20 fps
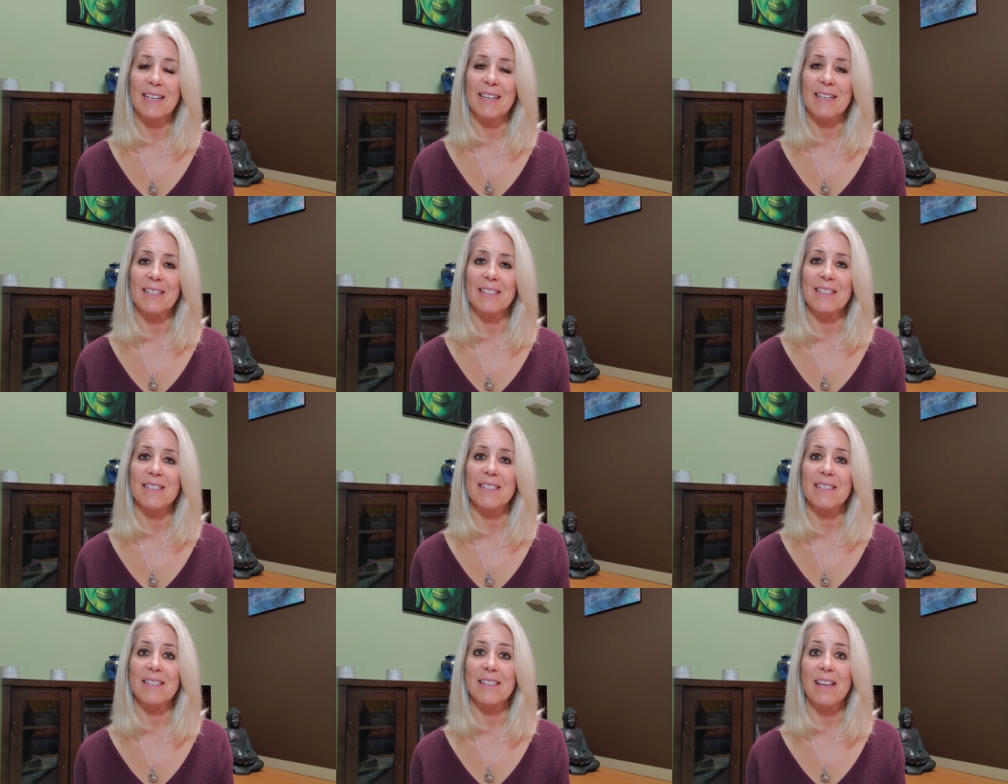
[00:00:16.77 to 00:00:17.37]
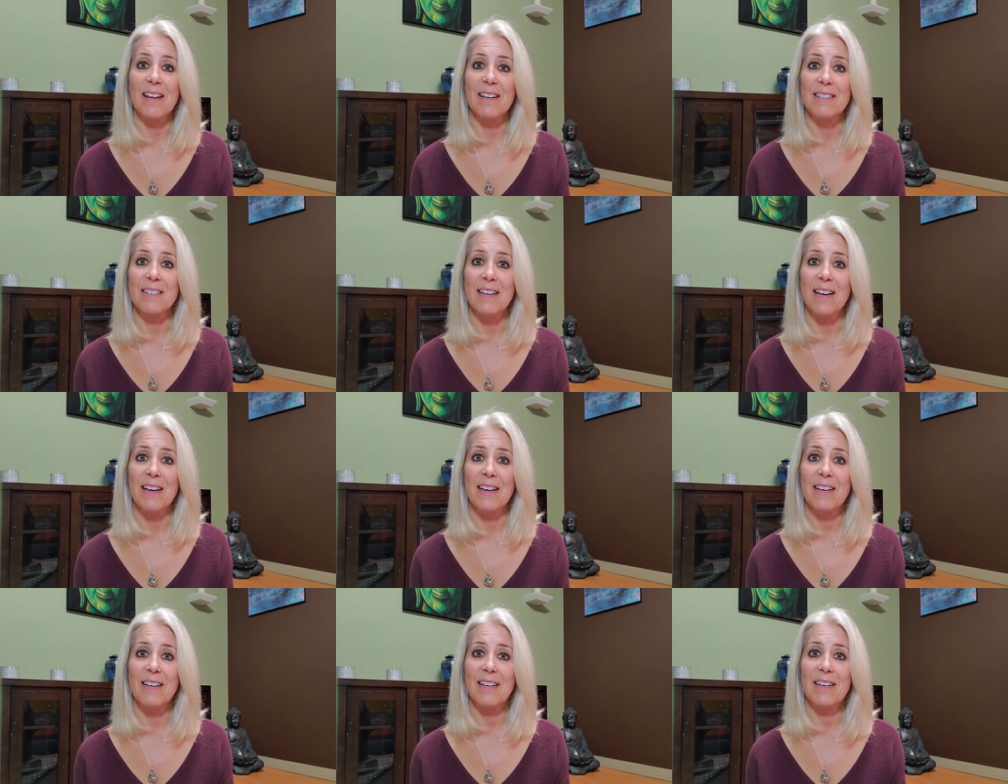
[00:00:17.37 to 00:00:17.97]
It is
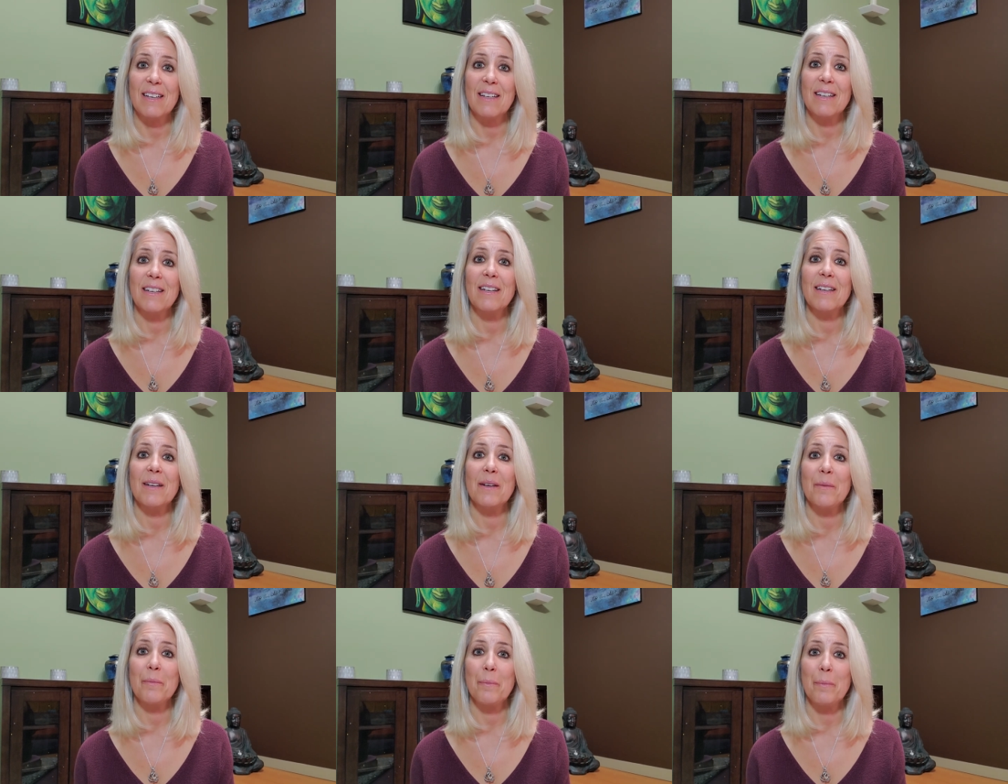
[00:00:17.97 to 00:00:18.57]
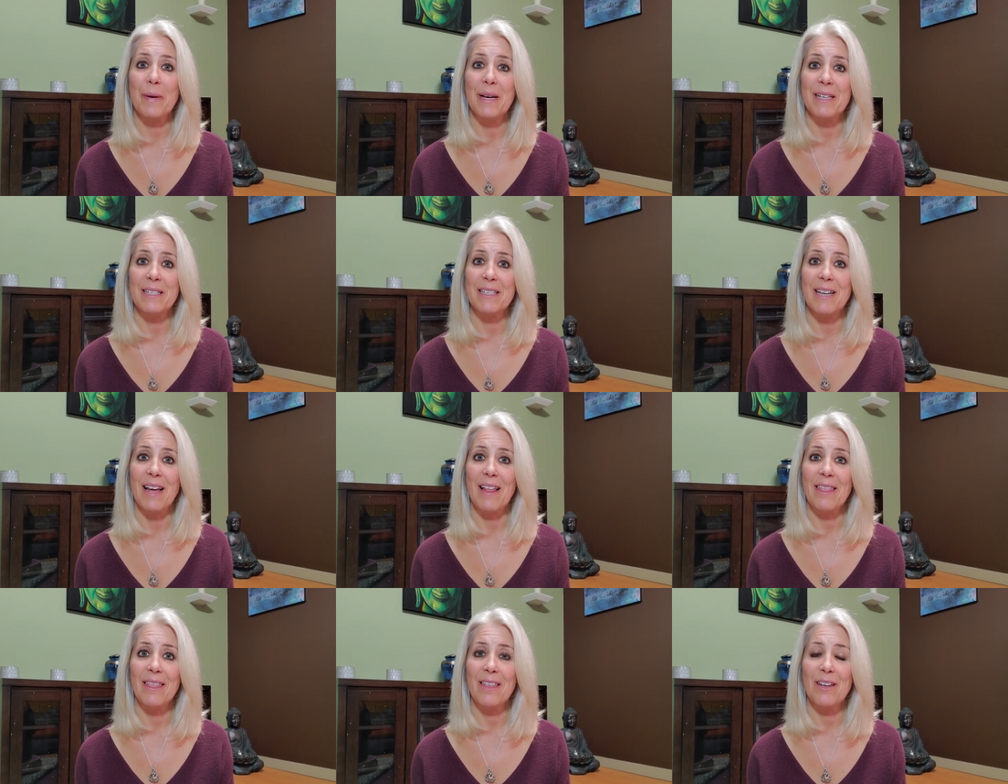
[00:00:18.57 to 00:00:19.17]
Sunday, May
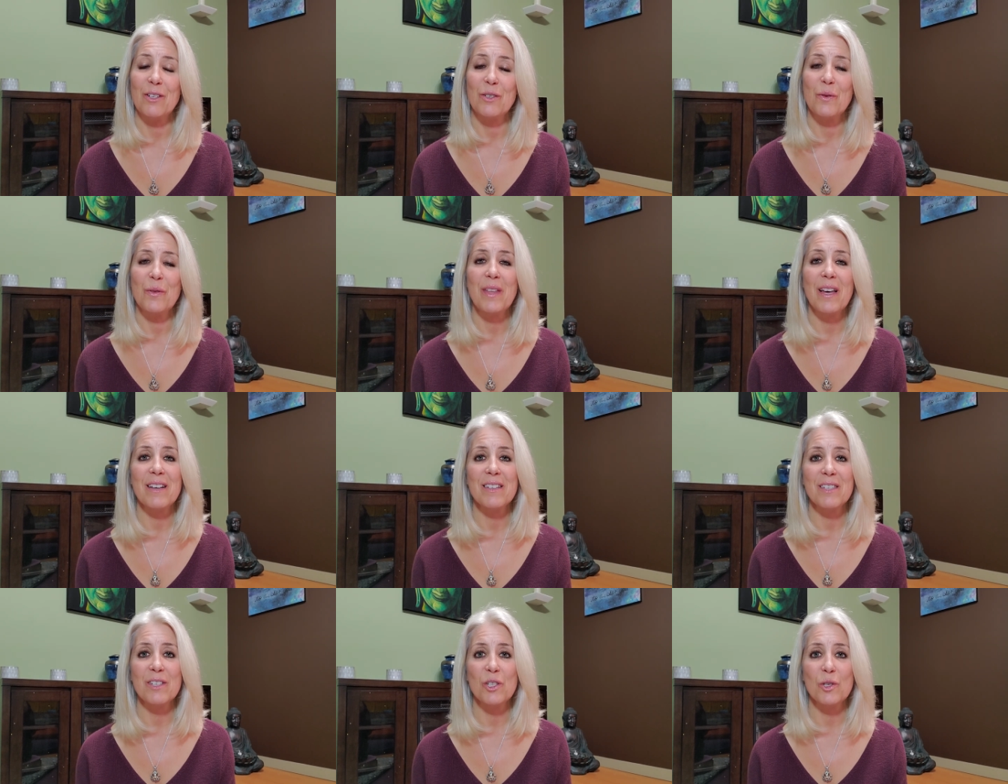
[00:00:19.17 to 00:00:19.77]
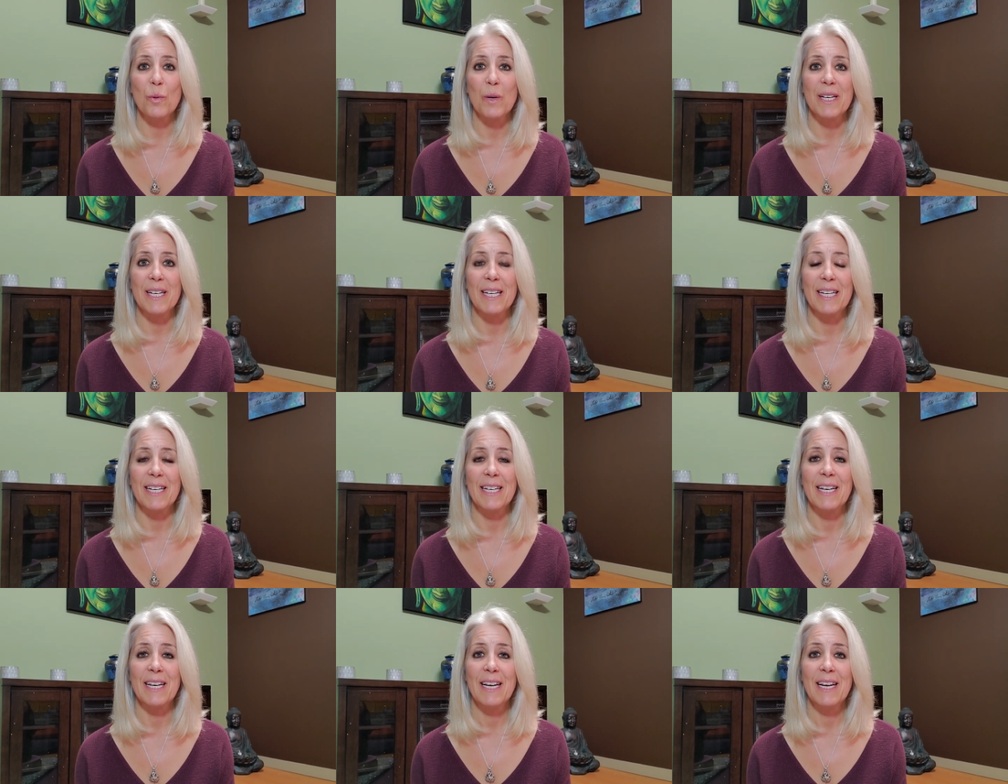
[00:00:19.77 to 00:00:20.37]
10th,
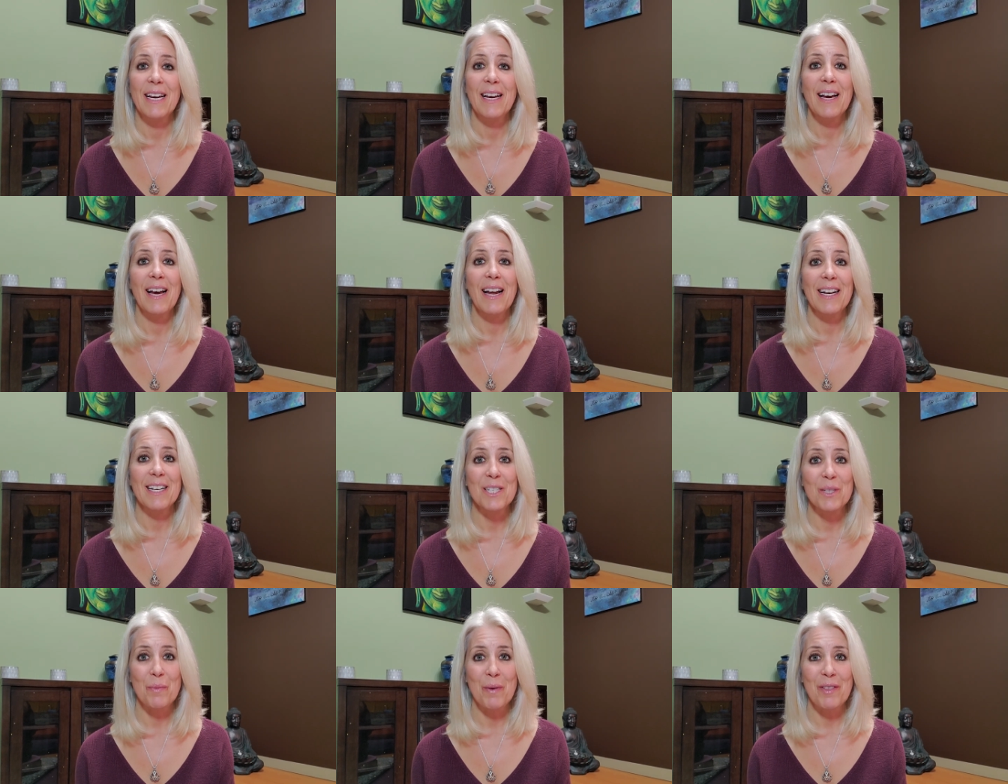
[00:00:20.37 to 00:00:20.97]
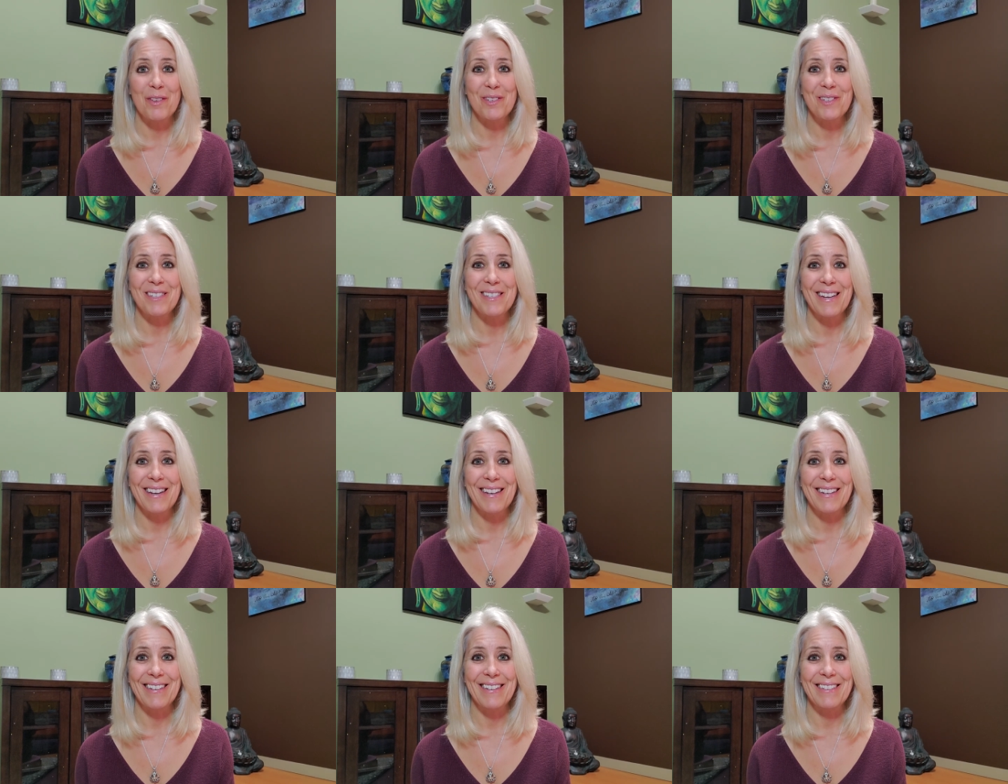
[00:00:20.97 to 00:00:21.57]
2020, and it's Mother's
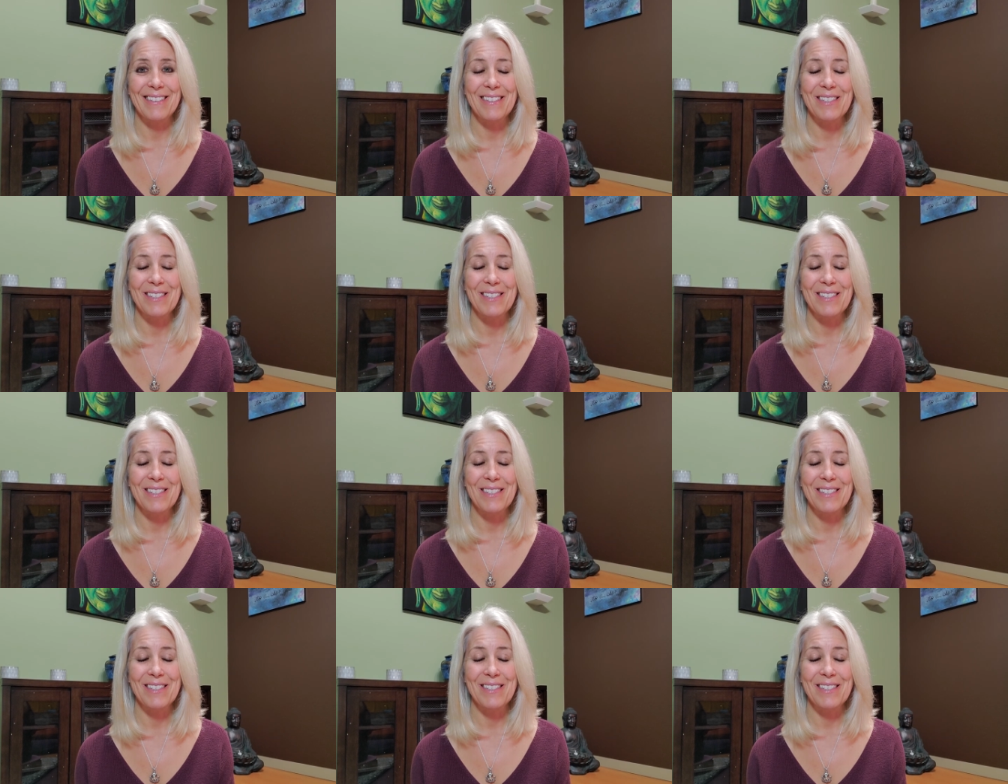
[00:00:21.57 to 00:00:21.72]
Day.